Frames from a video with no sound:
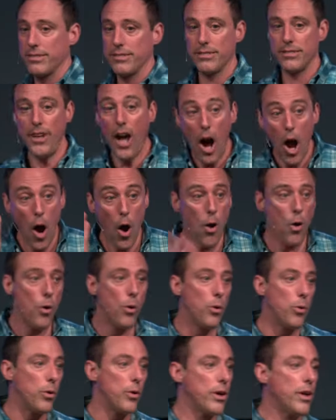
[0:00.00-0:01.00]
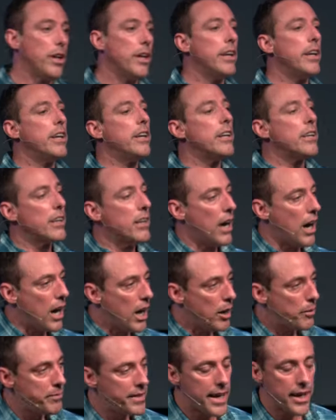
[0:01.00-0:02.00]
No!
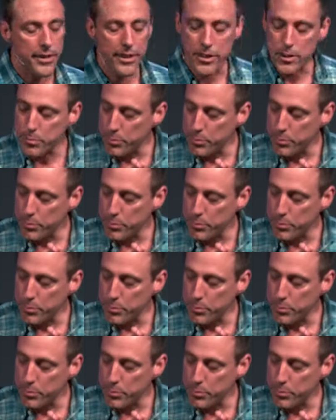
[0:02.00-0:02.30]
Calm down. Let's